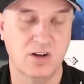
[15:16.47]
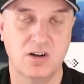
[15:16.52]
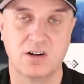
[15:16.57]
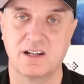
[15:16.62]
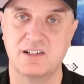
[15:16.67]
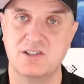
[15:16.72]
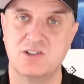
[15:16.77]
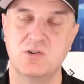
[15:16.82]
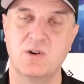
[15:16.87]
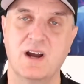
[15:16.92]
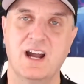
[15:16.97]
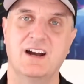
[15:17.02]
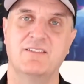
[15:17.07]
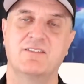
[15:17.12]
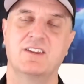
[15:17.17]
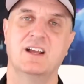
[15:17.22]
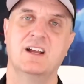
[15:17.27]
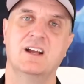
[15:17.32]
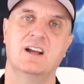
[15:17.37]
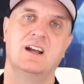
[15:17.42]
along, I do
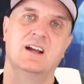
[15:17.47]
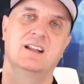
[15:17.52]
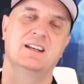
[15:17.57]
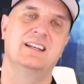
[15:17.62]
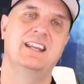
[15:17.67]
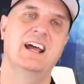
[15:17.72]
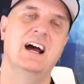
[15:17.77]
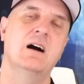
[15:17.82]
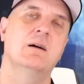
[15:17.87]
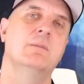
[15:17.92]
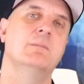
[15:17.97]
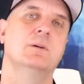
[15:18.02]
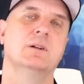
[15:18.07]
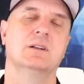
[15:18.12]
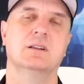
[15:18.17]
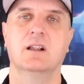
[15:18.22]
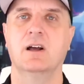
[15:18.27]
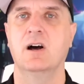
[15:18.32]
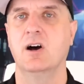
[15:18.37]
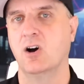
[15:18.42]
have down
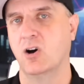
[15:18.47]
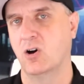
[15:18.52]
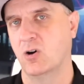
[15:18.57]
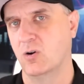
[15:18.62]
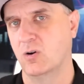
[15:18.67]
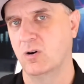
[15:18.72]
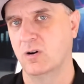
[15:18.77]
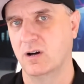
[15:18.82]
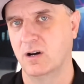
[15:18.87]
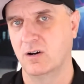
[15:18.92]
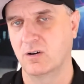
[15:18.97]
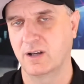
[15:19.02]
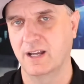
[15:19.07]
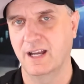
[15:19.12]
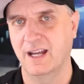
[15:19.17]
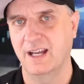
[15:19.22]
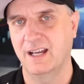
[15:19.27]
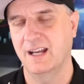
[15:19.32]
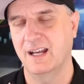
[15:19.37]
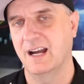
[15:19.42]
below,
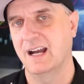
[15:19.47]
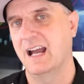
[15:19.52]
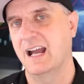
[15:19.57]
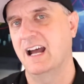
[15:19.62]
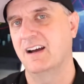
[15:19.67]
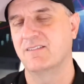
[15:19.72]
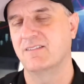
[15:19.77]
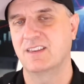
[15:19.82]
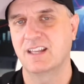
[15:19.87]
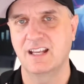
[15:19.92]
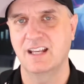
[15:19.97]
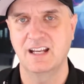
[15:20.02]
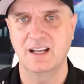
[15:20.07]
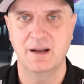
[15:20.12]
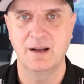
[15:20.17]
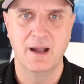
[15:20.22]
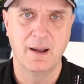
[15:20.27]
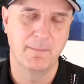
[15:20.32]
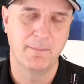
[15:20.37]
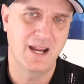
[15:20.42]
okay, I have
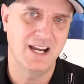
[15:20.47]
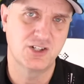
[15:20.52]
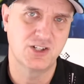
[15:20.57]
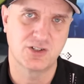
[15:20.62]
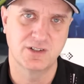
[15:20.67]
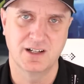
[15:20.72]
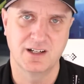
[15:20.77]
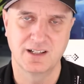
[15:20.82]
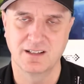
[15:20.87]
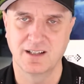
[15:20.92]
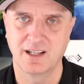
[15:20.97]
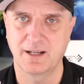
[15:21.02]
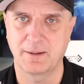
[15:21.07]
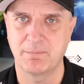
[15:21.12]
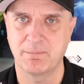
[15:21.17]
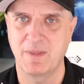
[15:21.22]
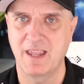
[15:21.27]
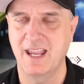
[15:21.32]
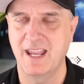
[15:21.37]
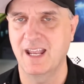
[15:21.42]
the Patreon
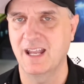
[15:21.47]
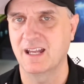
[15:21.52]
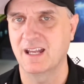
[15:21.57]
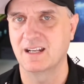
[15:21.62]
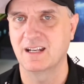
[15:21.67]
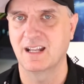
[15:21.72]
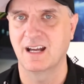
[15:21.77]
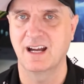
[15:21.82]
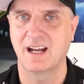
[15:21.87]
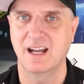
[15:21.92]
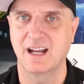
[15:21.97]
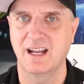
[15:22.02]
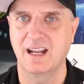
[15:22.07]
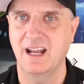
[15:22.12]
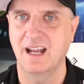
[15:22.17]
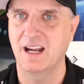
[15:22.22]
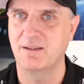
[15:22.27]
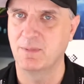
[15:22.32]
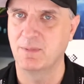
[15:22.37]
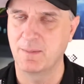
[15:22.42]
link, and
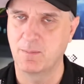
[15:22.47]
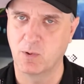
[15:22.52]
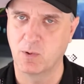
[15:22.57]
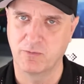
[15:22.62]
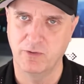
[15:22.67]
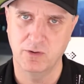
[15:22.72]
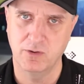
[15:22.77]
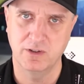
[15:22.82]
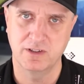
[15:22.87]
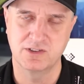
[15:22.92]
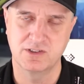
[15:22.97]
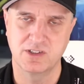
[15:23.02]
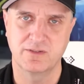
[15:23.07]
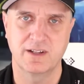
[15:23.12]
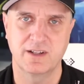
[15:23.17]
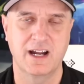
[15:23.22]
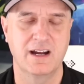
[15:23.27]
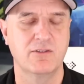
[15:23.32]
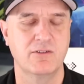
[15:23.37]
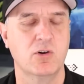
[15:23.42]
I have my portfolios
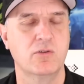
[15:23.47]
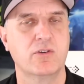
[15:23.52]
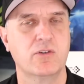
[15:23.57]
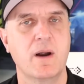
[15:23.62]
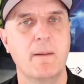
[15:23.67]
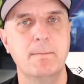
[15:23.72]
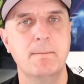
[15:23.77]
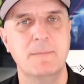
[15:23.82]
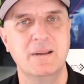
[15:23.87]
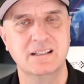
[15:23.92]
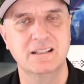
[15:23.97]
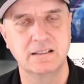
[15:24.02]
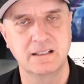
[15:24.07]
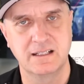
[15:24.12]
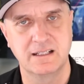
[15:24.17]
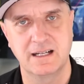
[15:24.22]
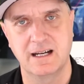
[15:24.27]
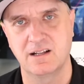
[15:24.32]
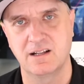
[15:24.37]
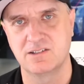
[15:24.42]
over there. I have over $1
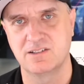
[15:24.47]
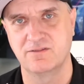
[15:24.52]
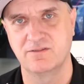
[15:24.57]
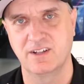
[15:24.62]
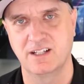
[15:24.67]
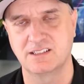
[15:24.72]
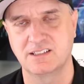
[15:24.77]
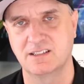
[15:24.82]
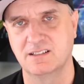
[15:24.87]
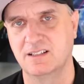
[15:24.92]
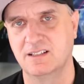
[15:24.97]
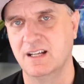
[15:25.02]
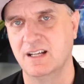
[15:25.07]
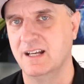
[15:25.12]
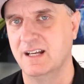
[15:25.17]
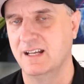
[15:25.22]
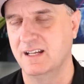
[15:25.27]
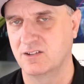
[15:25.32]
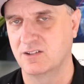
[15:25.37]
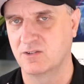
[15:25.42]
million invested
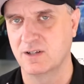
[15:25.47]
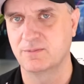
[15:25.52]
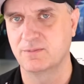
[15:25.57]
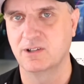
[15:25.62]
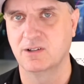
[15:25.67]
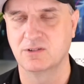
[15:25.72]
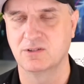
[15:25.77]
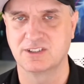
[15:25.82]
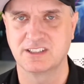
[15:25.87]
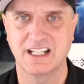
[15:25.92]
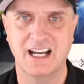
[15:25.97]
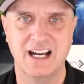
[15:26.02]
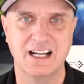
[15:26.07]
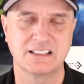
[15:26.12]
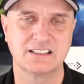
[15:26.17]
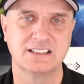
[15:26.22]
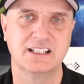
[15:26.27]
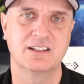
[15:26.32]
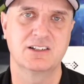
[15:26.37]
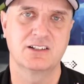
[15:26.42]
in crypto and
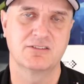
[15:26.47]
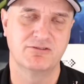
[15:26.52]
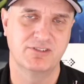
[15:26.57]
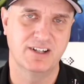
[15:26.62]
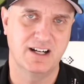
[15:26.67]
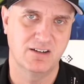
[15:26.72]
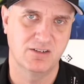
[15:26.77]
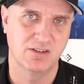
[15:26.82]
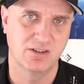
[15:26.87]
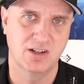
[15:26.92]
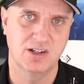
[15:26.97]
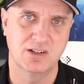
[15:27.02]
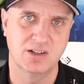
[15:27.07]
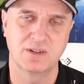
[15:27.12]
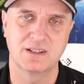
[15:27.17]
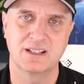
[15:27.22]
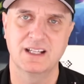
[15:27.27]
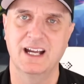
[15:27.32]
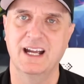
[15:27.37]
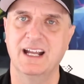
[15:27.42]
stocks. Now you can follow
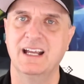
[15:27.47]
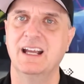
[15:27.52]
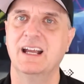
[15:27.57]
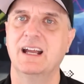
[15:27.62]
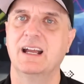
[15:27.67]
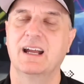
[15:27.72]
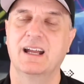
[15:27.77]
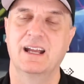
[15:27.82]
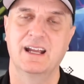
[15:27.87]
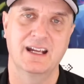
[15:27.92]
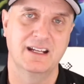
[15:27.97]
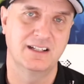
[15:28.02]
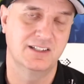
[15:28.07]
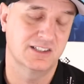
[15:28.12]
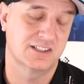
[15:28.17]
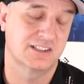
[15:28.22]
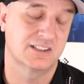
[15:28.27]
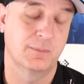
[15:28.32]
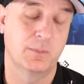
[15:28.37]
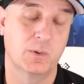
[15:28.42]
along with that
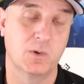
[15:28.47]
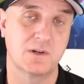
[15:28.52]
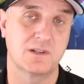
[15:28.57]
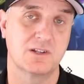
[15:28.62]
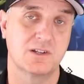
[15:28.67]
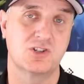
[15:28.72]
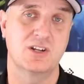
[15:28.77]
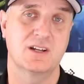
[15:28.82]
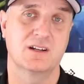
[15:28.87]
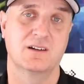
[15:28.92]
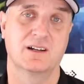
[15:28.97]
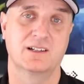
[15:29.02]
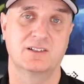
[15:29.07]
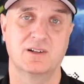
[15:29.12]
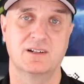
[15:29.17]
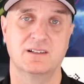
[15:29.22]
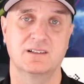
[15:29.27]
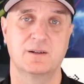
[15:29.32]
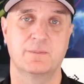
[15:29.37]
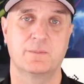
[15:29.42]
and just support the channel.
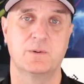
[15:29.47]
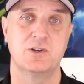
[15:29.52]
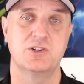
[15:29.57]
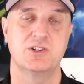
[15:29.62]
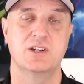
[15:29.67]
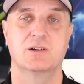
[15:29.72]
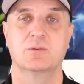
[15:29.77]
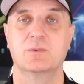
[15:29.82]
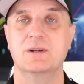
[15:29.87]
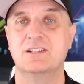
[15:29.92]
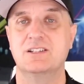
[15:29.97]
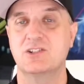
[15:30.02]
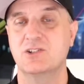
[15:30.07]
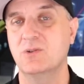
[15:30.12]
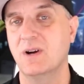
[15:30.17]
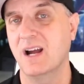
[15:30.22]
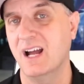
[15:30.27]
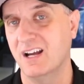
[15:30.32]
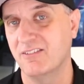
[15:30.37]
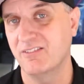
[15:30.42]
I'd greatly appreciate it. We
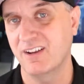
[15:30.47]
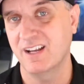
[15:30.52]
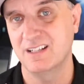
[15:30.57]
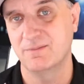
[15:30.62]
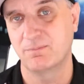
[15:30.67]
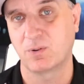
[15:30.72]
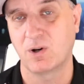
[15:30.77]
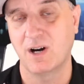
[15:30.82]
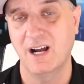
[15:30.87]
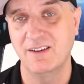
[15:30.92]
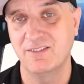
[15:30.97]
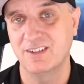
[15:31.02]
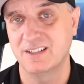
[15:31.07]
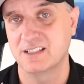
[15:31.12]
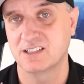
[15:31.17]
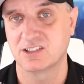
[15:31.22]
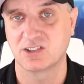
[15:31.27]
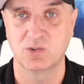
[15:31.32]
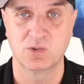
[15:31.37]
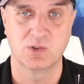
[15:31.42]
do have a
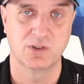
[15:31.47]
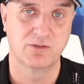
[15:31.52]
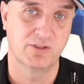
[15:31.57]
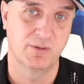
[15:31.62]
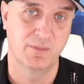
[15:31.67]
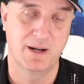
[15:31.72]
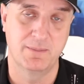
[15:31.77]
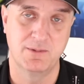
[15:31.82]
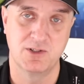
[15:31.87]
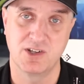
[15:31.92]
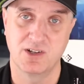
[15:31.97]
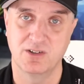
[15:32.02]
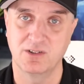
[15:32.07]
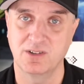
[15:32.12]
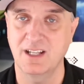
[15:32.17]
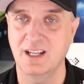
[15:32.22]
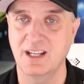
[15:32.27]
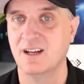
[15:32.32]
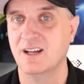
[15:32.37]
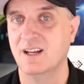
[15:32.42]
private Discord for members
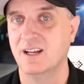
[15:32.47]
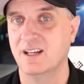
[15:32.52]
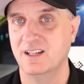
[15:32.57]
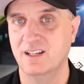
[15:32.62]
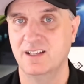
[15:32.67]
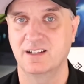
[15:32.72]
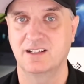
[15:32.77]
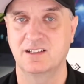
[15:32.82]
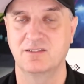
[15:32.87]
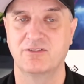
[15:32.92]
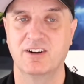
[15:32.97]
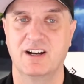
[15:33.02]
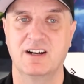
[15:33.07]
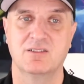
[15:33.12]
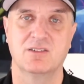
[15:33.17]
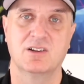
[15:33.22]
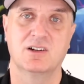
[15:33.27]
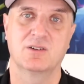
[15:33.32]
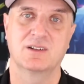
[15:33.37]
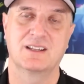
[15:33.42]
only, and you can
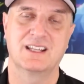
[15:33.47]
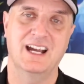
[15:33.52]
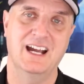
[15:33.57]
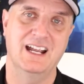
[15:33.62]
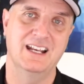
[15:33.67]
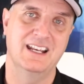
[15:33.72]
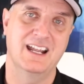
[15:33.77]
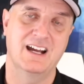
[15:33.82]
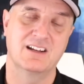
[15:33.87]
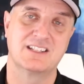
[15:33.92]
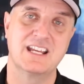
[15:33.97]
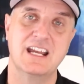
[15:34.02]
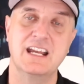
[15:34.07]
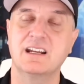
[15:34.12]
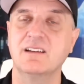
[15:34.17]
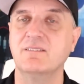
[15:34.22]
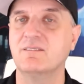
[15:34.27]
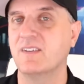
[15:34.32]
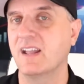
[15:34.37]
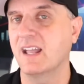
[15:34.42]
follow along with that. Now
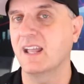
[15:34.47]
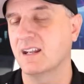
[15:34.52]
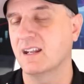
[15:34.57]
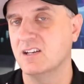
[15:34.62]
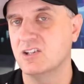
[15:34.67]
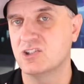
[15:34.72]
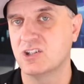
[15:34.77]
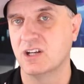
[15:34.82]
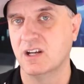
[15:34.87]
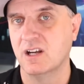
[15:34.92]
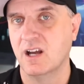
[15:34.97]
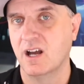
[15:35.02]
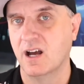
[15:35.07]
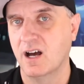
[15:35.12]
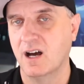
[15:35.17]
take advantage